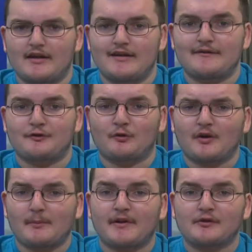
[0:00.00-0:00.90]
If you want a
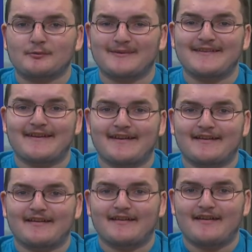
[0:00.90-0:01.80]
picture retake,
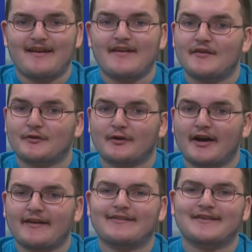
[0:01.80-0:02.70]
today's your
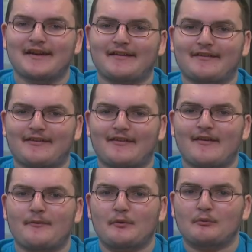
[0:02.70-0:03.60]
last chance.
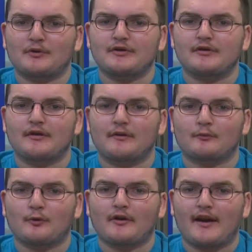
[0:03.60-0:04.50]
If you weren't
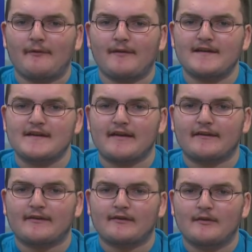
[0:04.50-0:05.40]
enrolled at
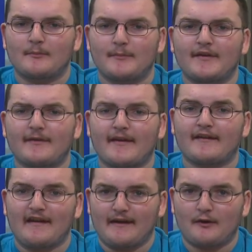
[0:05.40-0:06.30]
FHS, missed that
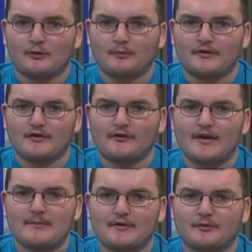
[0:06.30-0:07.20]
day, or would just
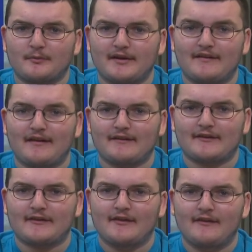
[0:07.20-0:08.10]
like picture
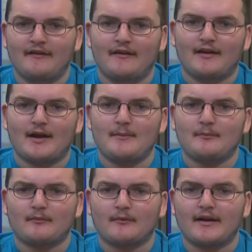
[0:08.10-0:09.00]
retakes, come
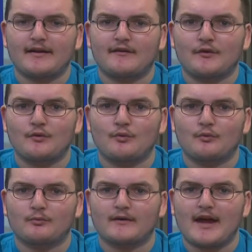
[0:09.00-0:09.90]
ready to
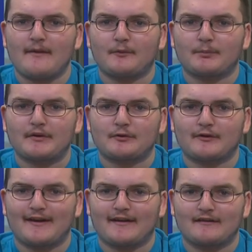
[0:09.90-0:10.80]
have your picture
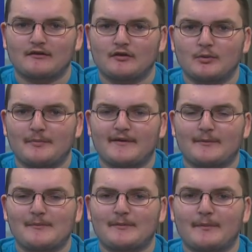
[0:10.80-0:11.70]
taken. You'll be
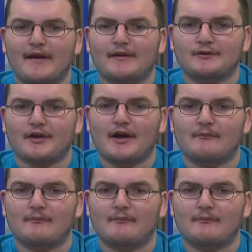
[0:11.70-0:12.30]
dismissed by intercom.